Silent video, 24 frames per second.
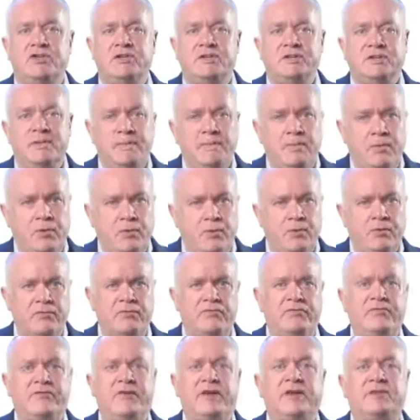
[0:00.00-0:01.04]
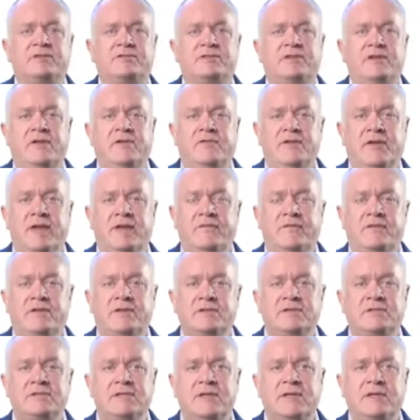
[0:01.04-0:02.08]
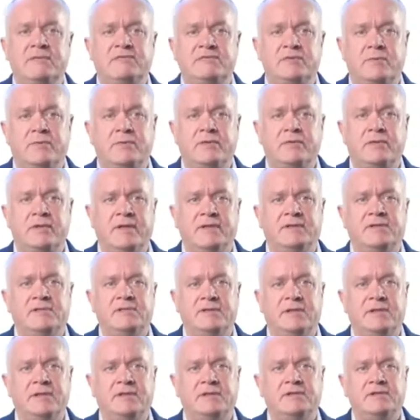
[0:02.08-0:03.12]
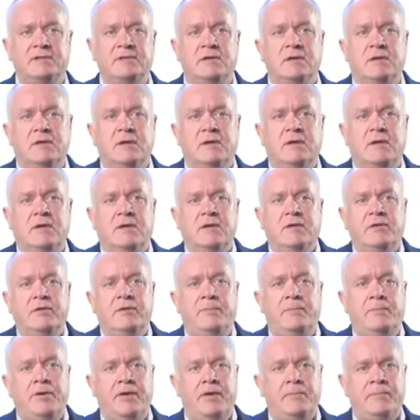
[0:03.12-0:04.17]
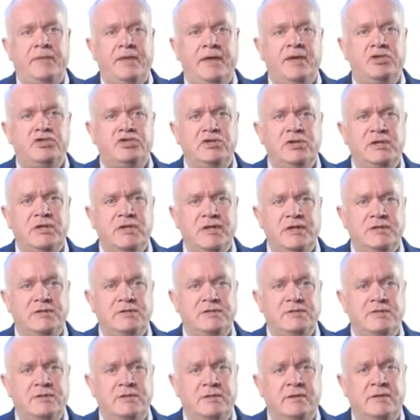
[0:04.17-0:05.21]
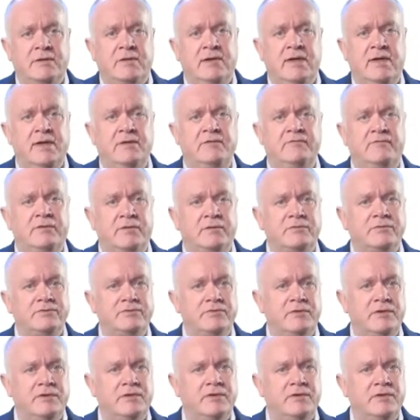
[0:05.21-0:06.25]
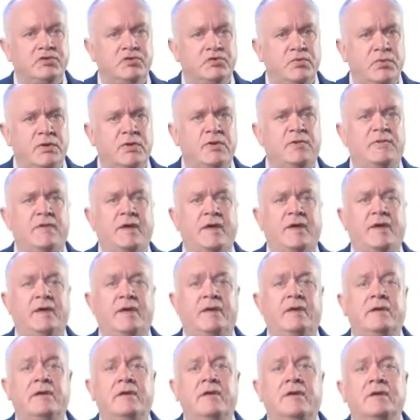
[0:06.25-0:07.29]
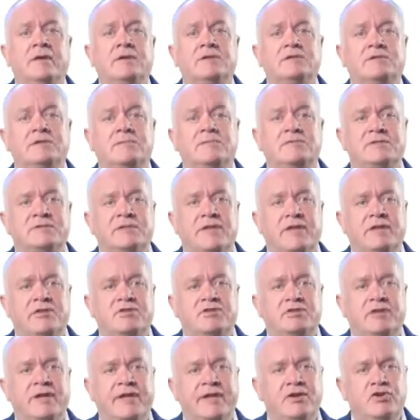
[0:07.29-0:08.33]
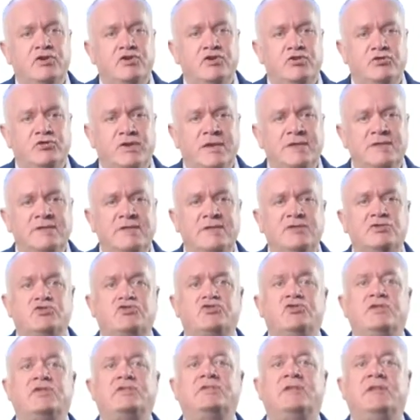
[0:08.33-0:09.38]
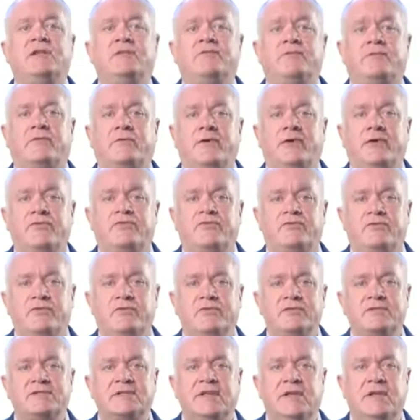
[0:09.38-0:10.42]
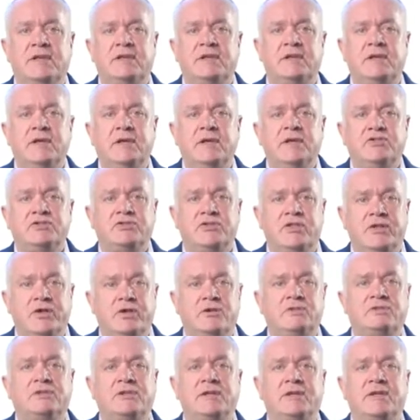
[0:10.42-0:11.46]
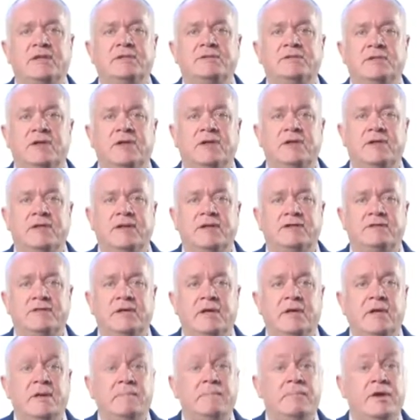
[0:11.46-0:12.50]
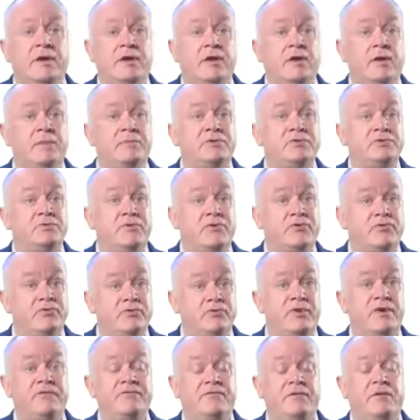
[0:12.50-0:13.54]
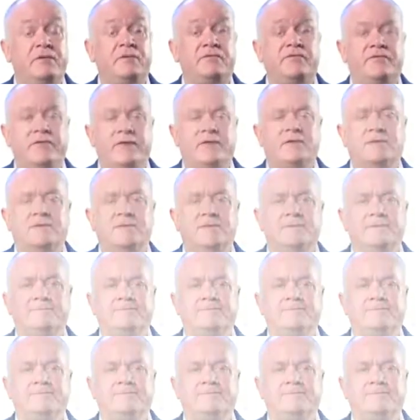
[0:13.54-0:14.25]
is an important factor in the efficacy of topical NSAIDs. The permeation enhancer in Voltaren 12-hour substantially increases drug delivery through the skin to the underlying target by up to a 3-fold factor.